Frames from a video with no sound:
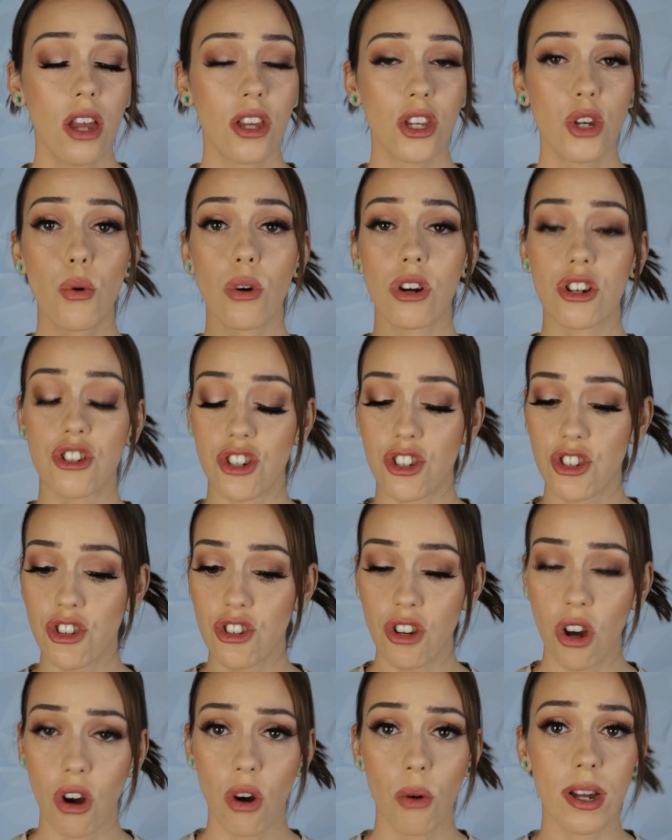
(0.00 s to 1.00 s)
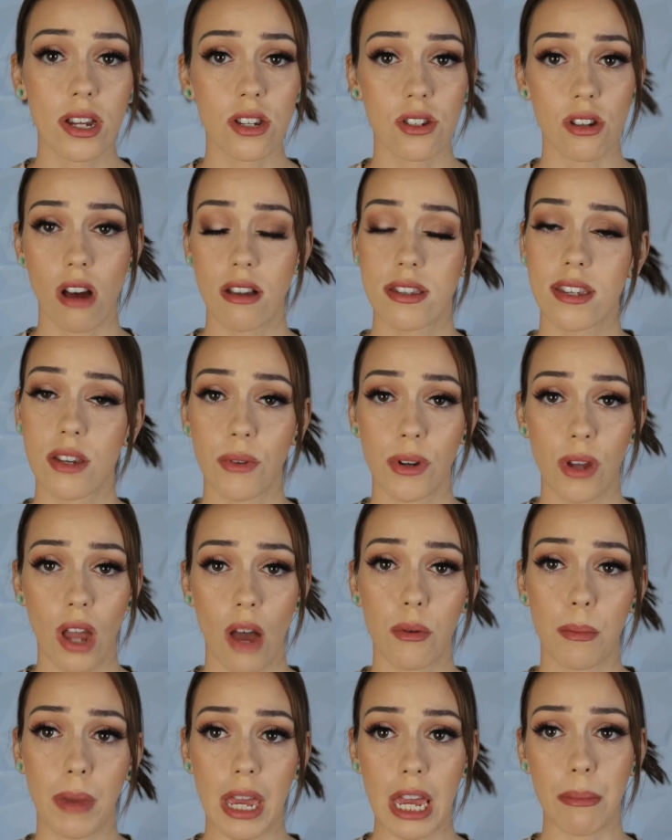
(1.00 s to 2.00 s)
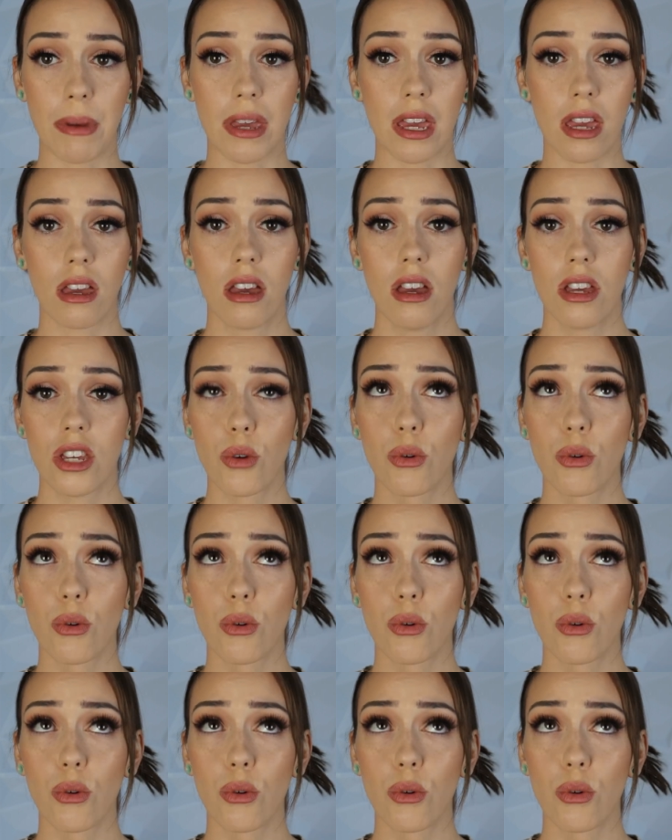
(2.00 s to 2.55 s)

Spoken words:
You are just so exhausted when you have a baby.